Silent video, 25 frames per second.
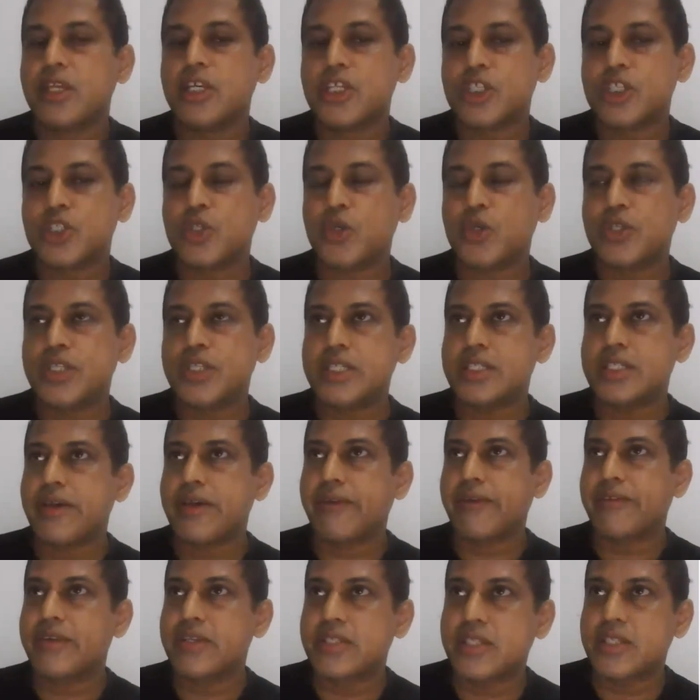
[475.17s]
So these
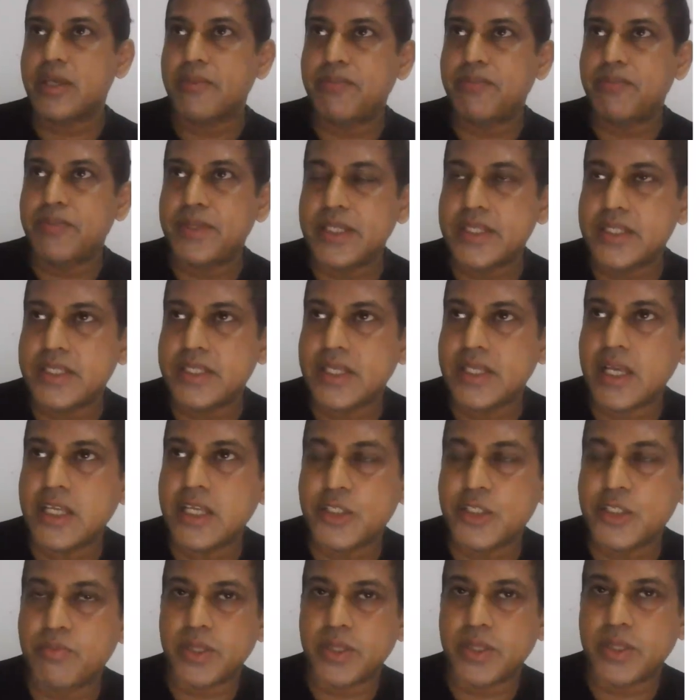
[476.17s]
receptors are
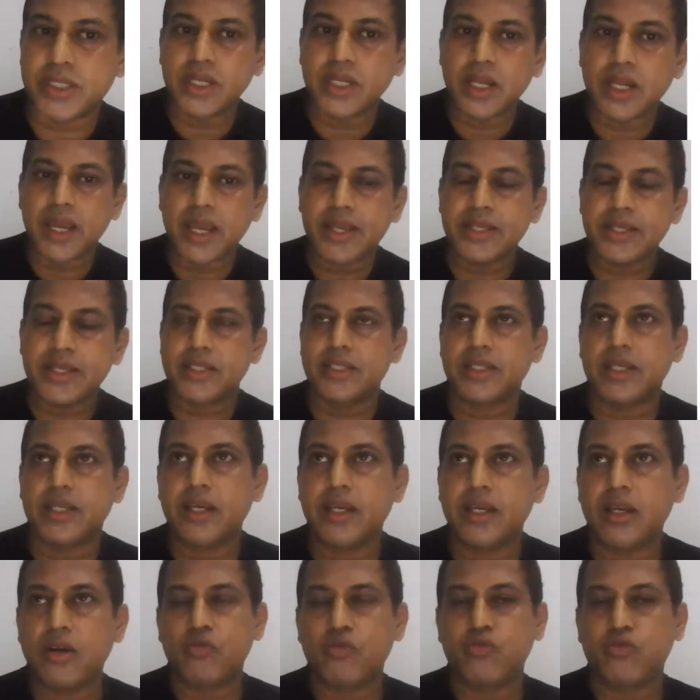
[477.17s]
specialized
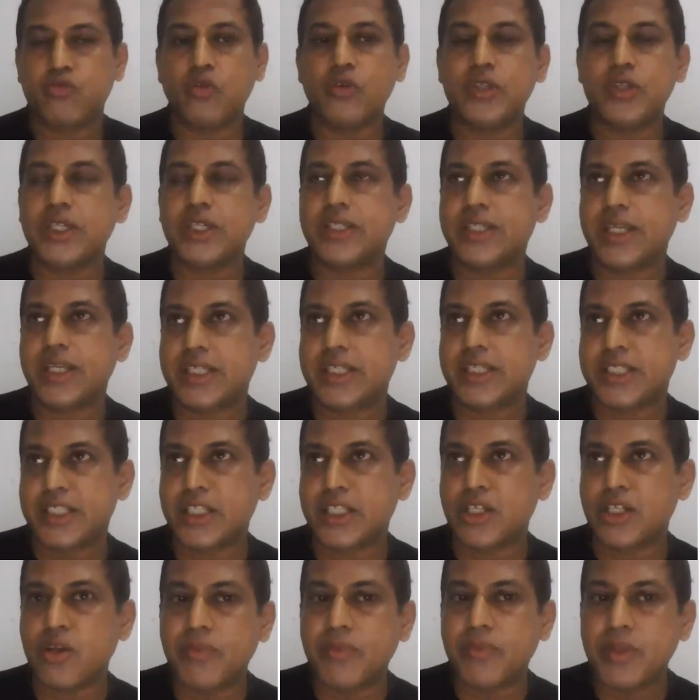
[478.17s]
for
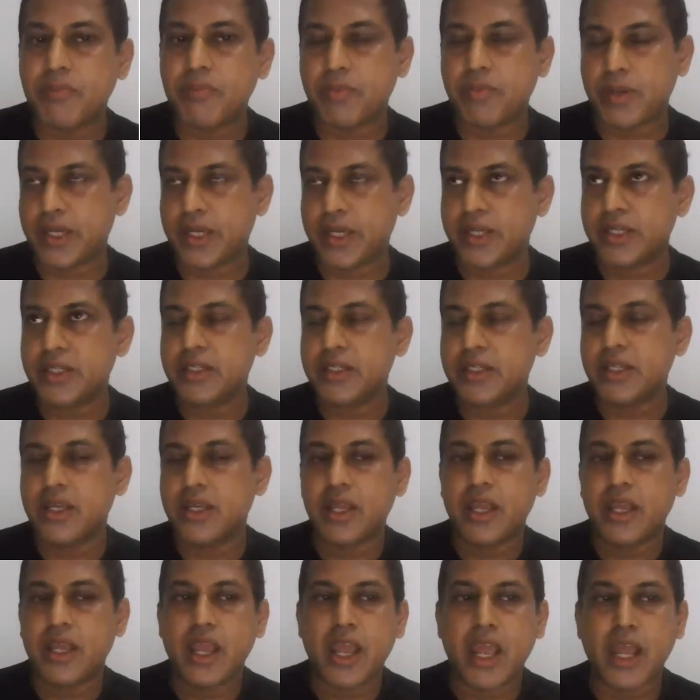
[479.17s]
detection of the pain,
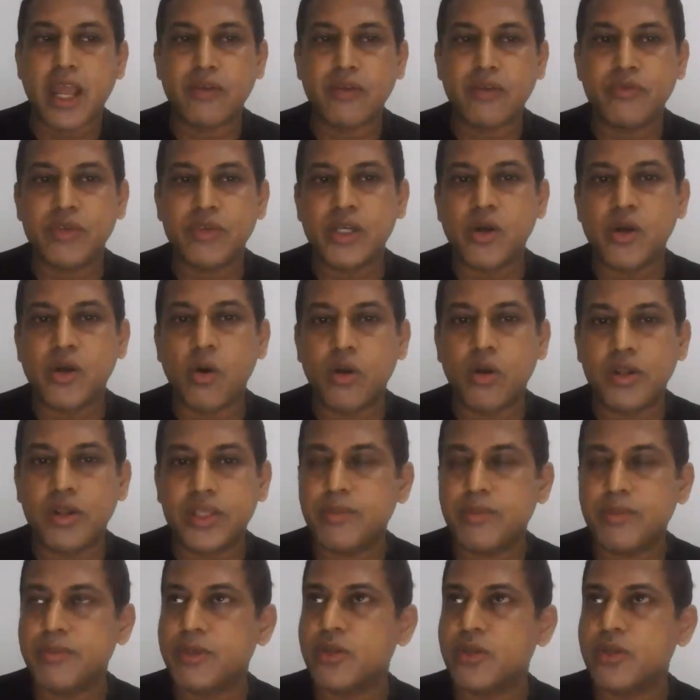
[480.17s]
and we call them